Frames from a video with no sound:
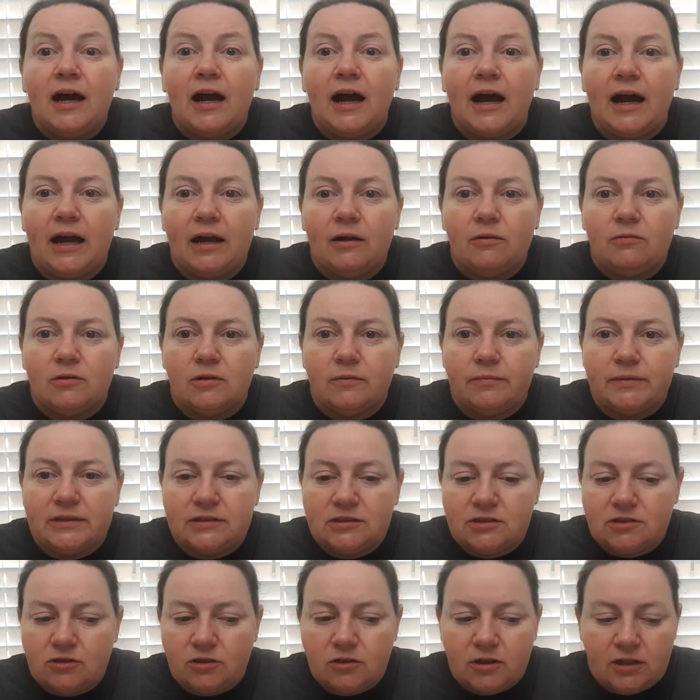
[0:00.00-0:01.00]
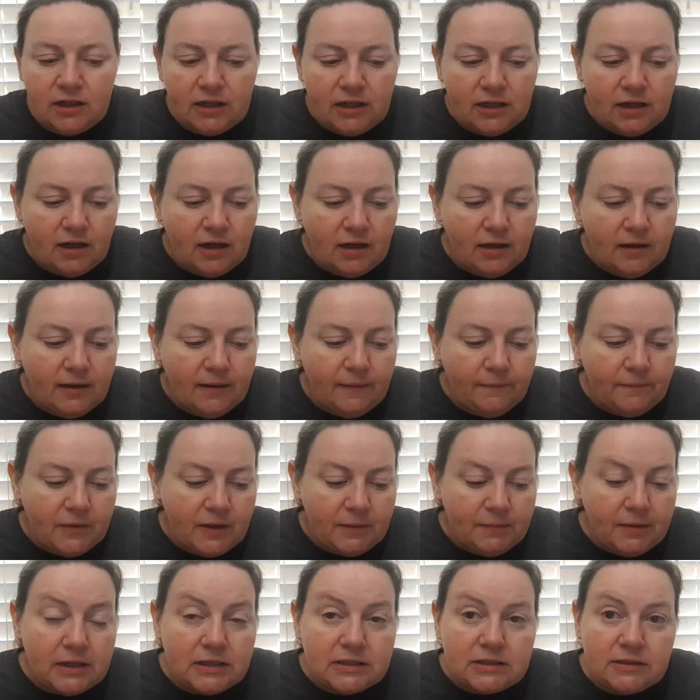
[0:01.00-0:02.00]
I will be starting um,
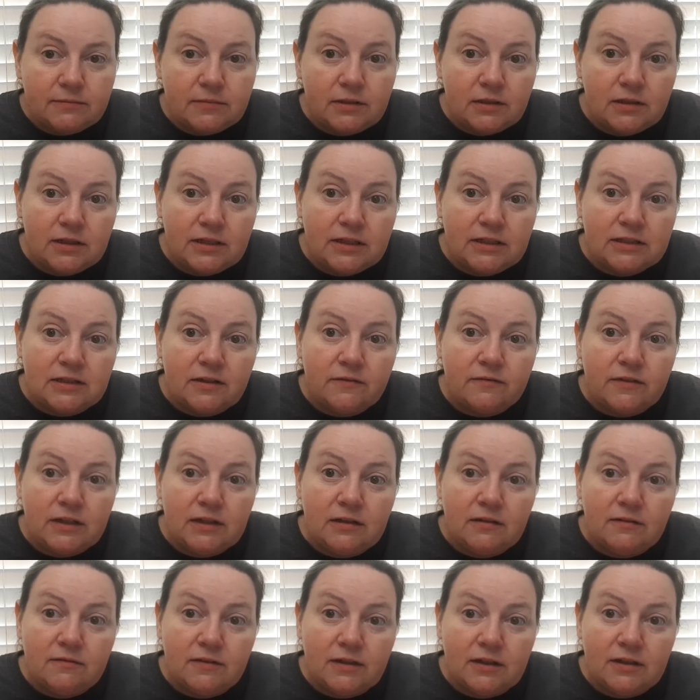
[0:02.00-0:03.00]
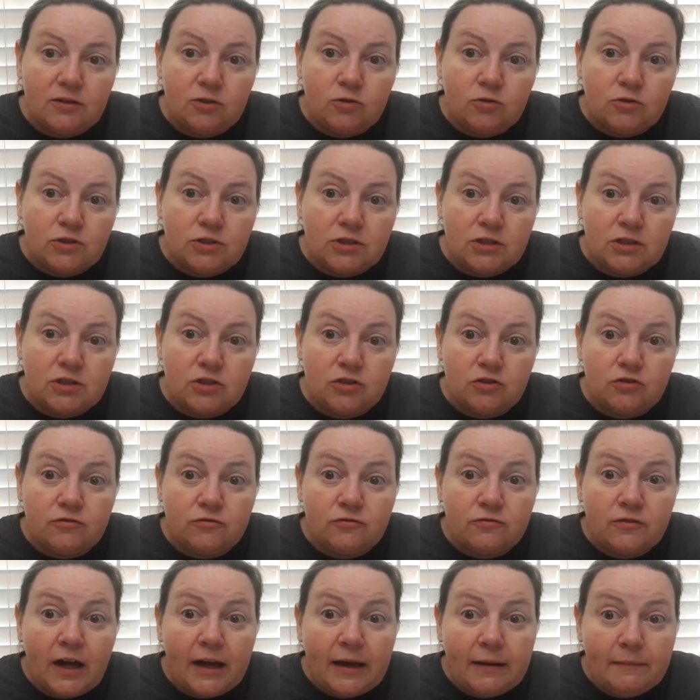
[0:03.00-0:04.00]
the possibilities of Eeveelution's
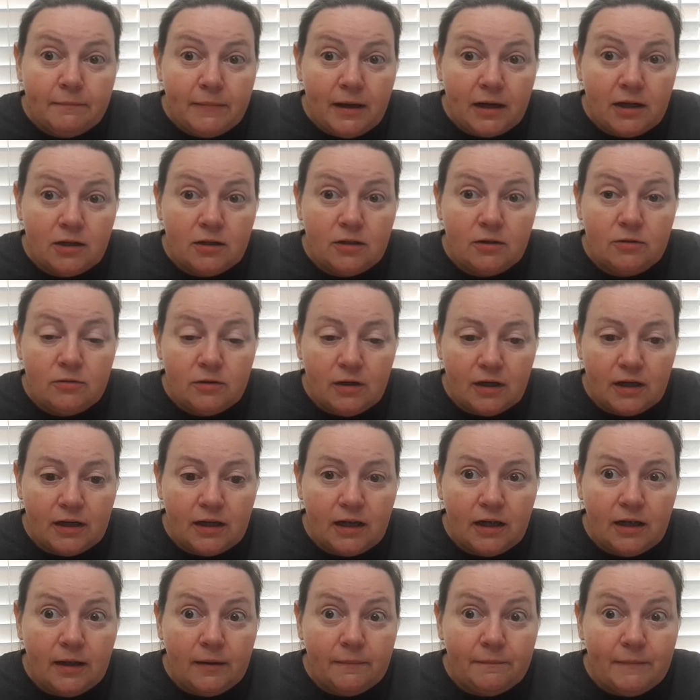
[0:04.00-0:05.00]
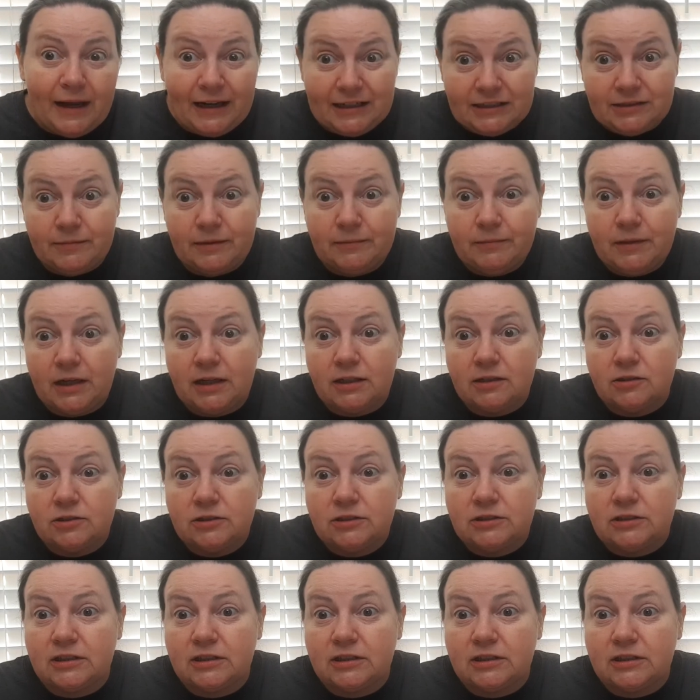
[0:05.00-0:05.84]
Rainbow um, Maximum Colors.